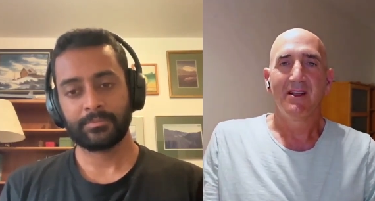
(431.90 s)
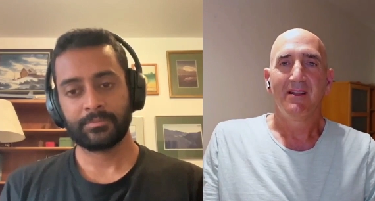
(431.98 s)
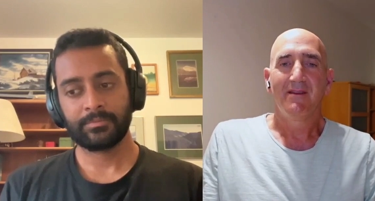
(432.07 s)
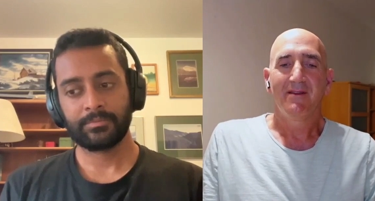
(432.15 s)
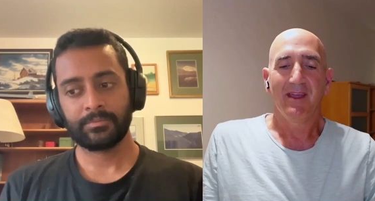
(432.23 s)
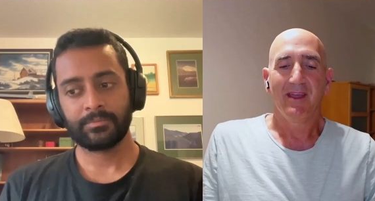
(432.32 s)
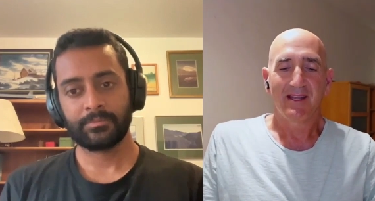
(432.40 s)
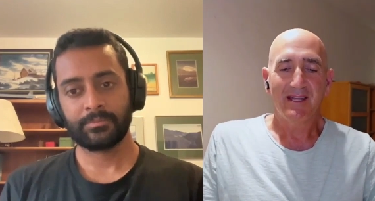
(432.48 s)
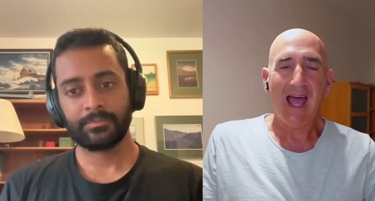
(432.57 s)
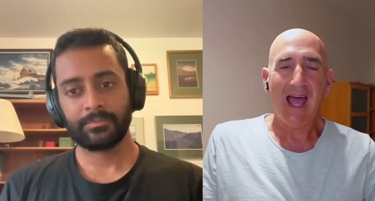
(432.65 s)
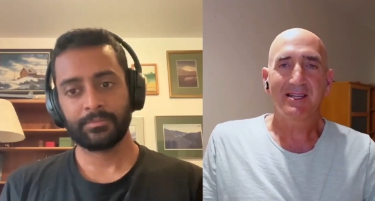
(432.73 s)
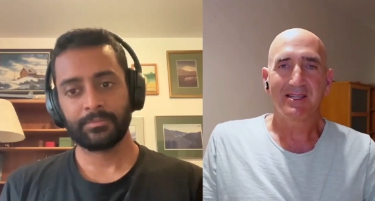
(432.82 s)
Speaker 1: like
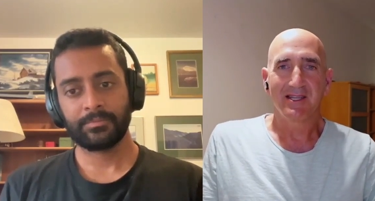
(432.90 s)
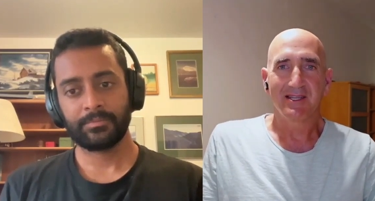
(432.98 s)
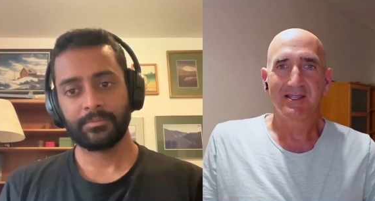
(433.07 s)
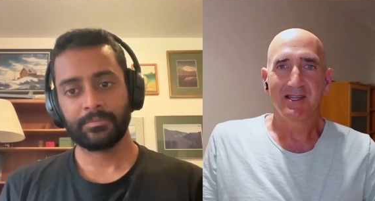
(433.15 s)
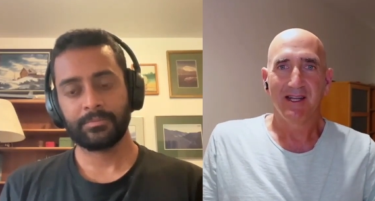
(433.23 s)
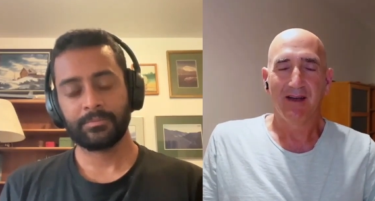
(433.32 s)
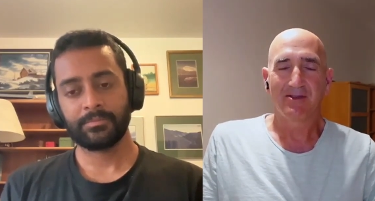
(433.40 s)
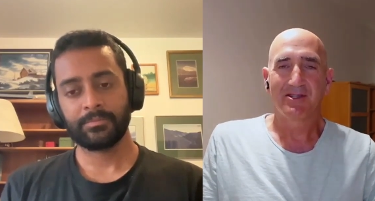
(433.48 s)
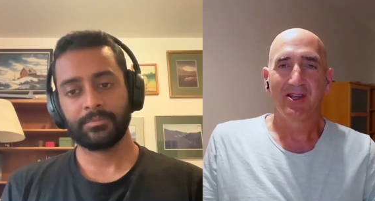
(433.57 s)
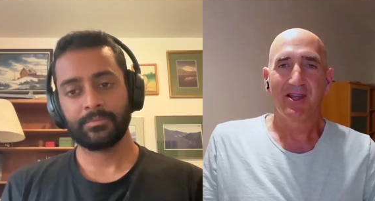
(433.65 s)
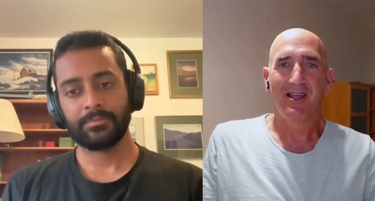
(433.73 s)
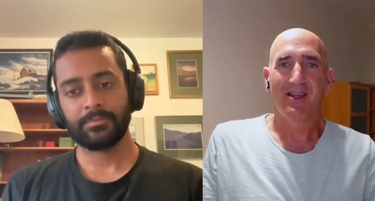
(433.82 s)
taxes. And I was
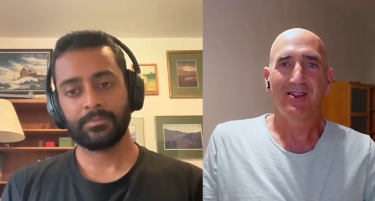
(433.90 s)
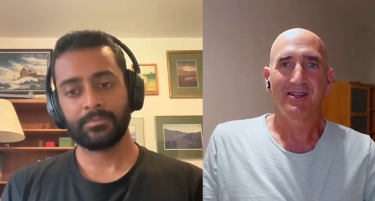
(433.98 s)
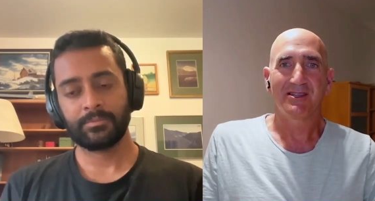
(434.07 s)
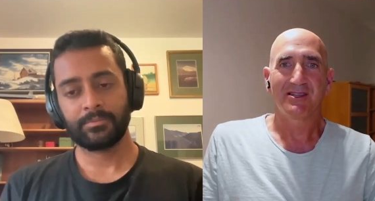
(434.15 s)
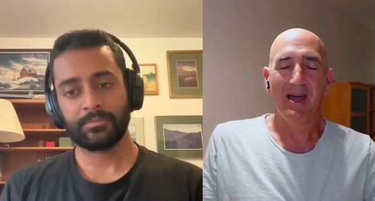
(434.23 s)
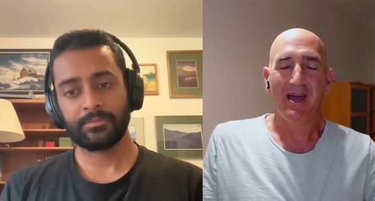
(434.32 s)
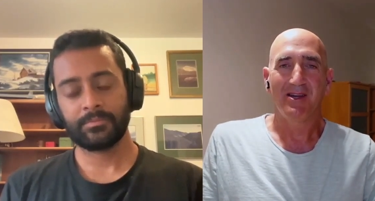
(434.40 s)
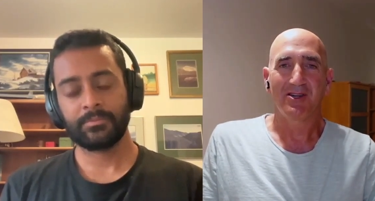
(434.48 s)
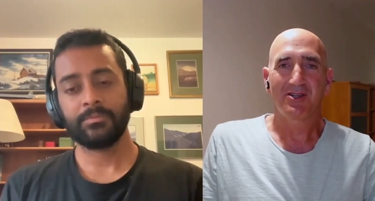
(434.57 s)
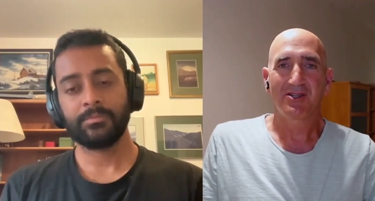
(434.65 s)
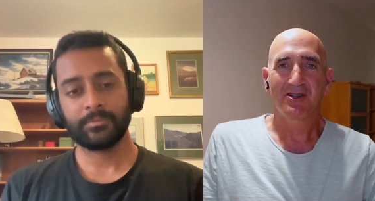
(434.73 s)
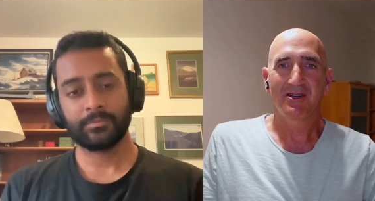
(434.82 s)
looking at the
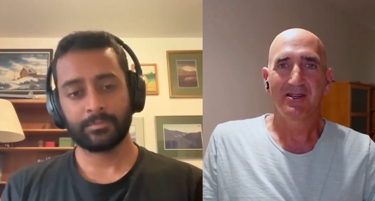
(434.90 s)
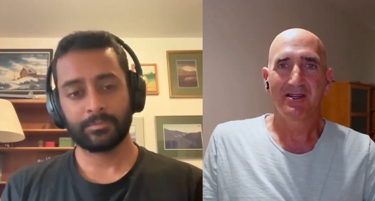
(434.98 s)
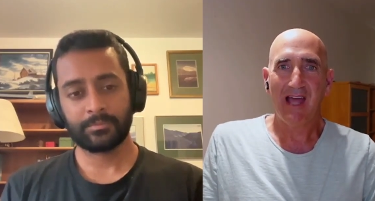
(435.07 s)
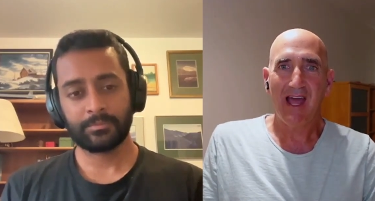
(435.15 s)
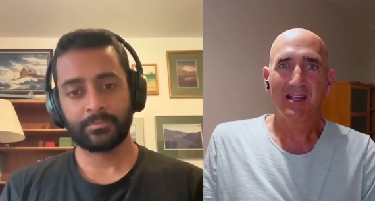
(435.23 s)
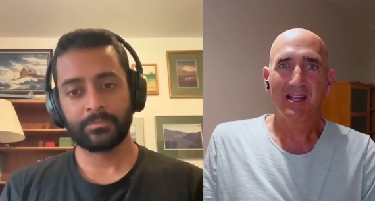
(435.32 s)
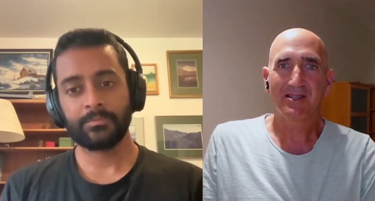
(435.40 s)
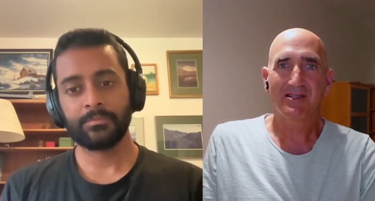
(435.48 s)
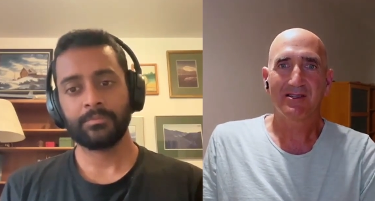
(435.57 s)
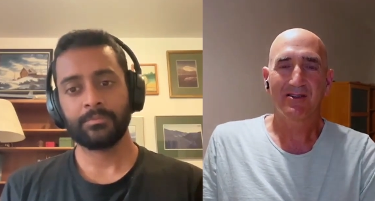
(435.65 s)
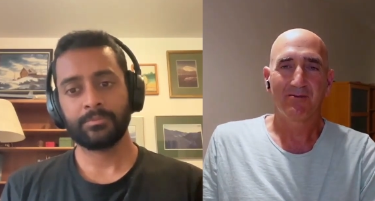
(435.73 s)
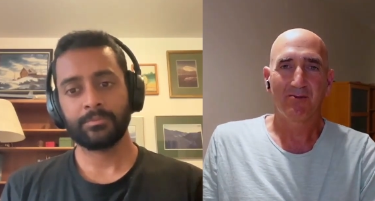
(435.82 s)
Spanish tax
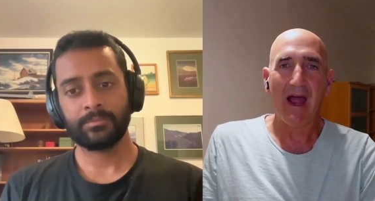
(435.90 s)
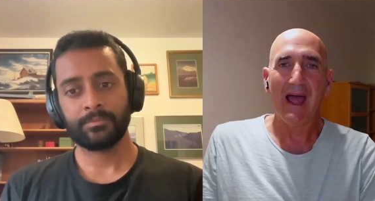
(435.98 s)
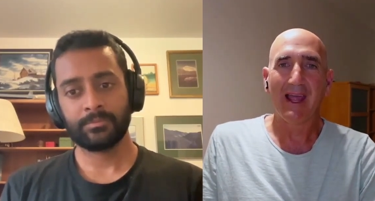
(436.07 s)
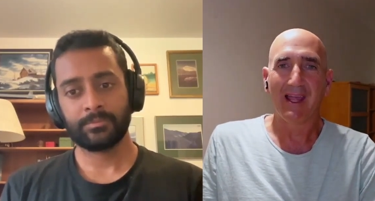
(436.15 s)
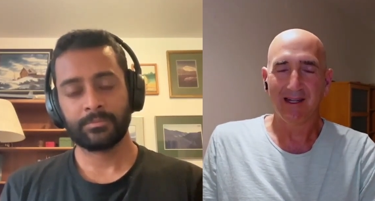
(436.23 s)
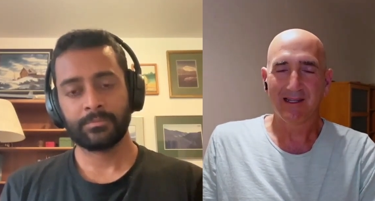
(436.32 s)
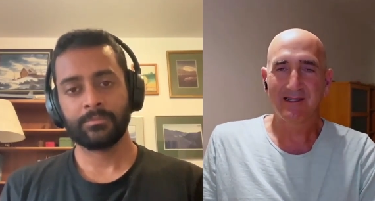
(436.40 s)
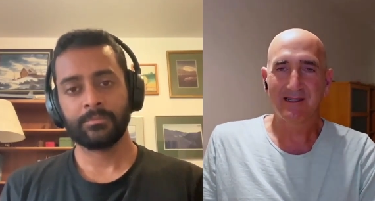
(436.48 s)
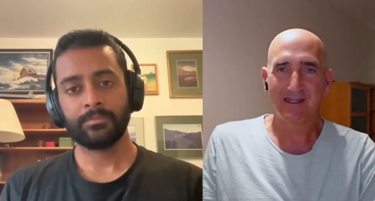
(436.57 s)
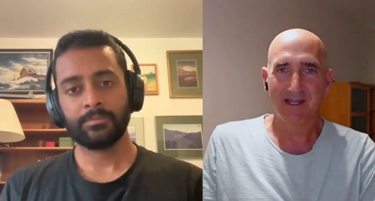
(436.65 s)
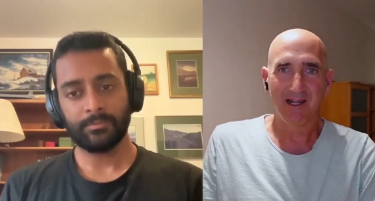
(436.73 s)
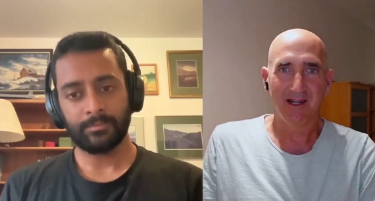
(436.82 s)
brackets,
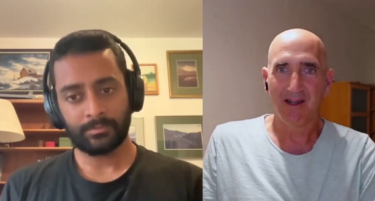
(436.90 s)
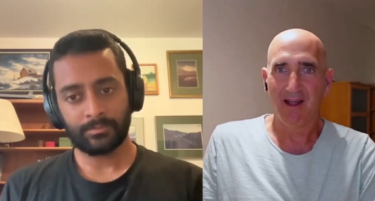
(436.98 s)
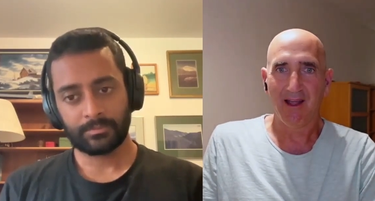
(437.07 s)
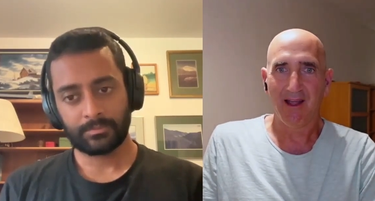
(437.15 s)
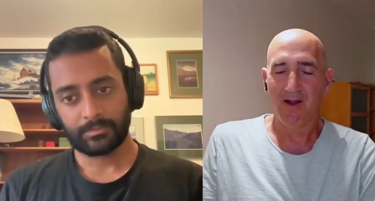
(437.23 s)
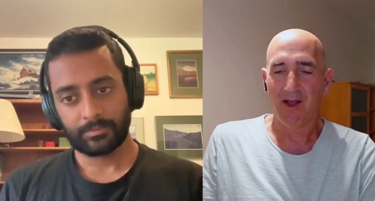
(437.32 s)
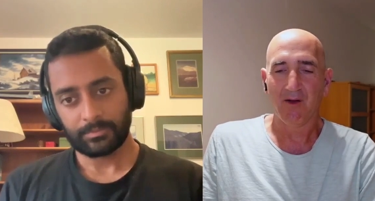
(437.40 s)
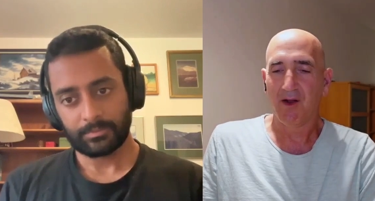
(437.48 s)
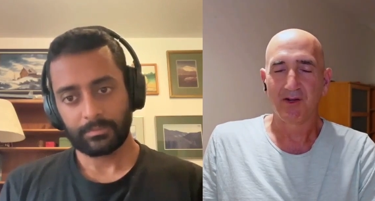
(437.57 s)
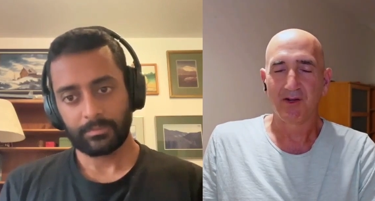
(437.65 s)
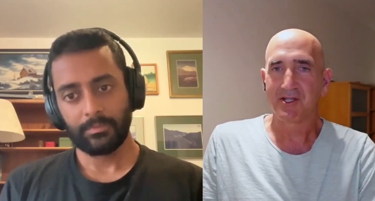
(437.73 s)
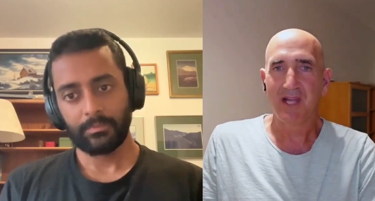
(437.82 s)
and I, I don't
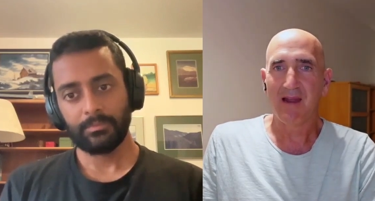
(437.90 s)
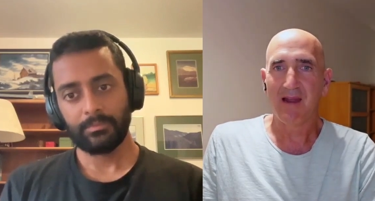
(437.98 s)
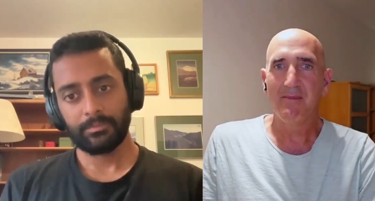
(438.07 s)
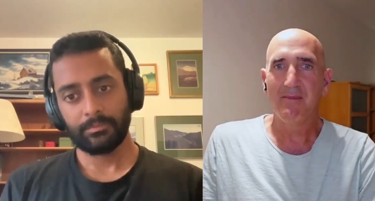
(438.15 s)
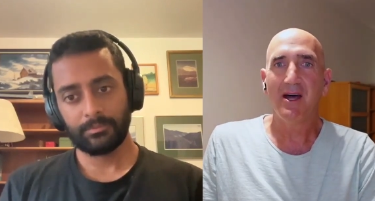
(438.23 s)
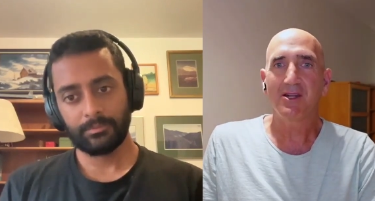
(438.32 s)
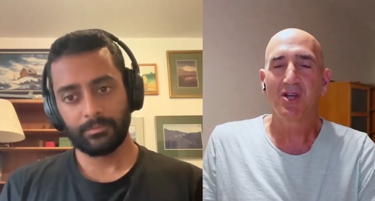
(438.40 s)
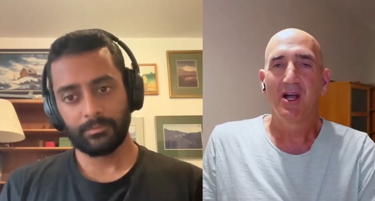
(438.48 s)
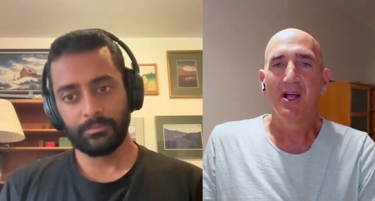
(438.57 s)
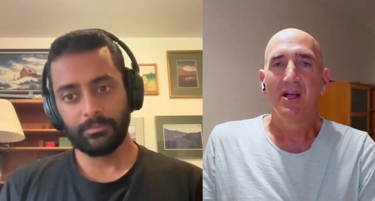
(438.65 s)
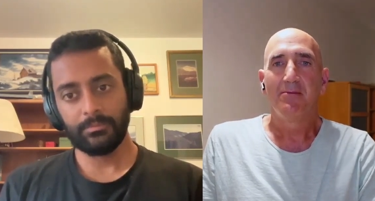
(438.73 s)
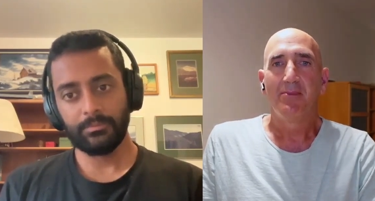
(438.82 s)
understand much,
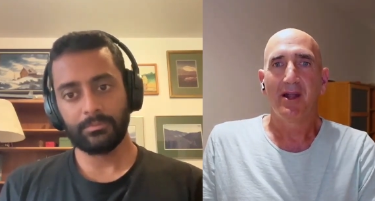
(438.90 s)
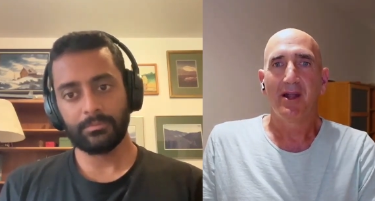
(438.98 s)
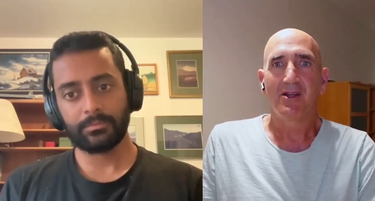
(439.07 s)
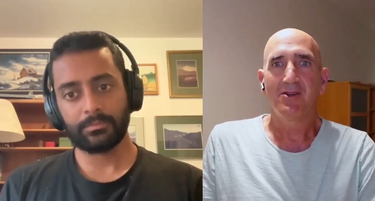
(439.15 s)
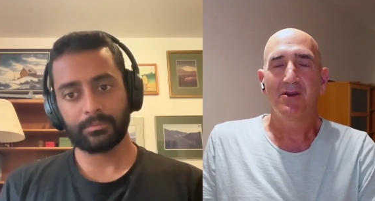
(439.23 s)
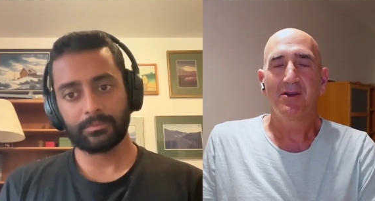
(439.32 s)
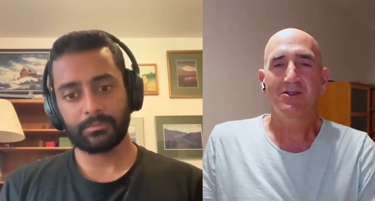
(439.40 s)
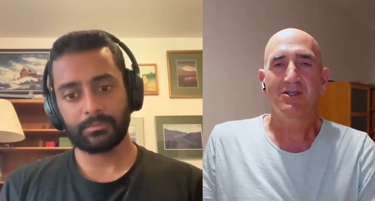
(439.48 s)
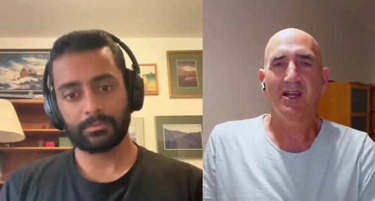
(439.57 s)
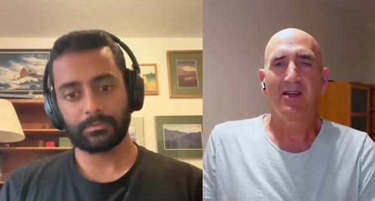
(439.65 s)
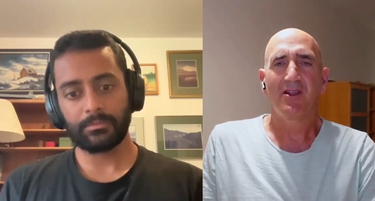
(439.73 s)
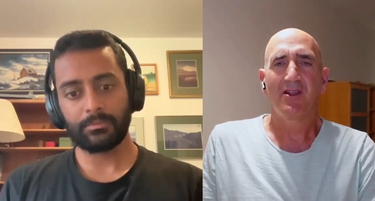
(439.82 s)
but I do understand that
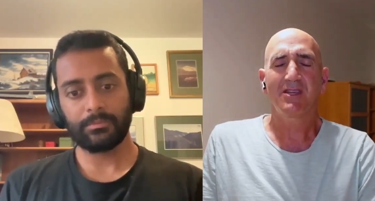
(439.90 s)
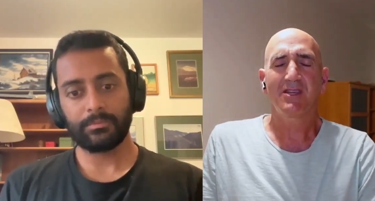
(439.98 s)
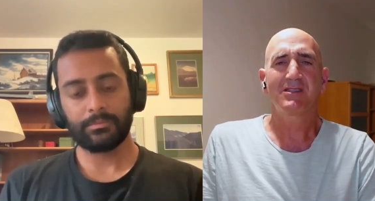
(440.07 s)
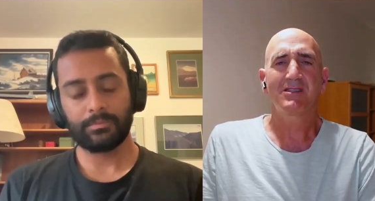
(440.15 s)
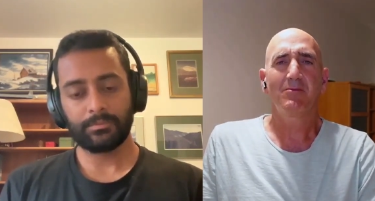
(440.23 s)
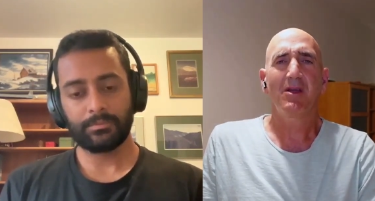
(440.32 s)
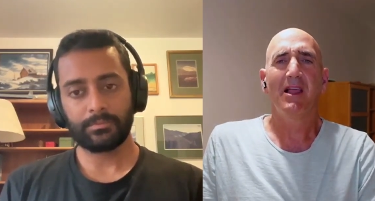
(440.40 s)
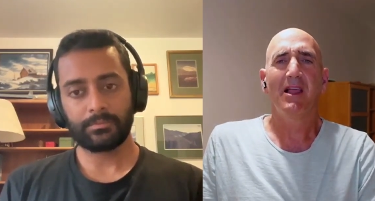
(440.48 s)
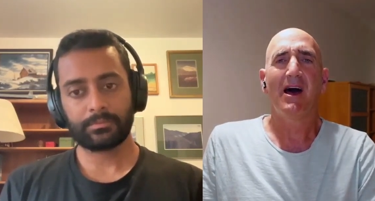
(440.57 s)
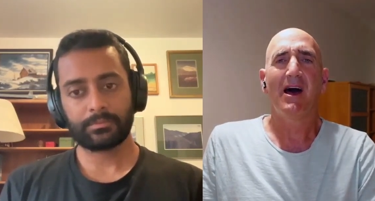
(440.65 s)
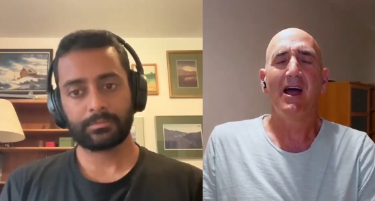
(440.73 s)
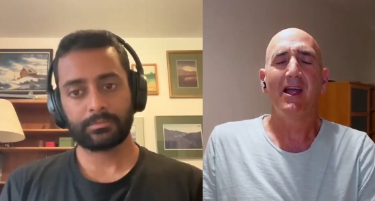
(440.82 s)
it looks like it's going to be a lot
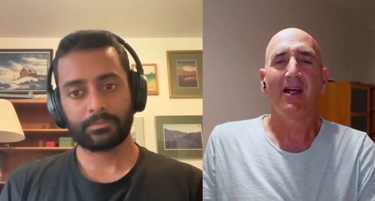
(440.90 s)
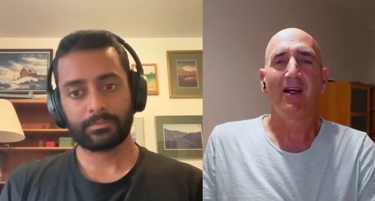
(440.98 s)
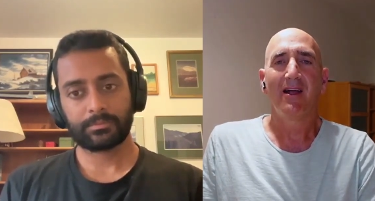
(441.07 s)
higher.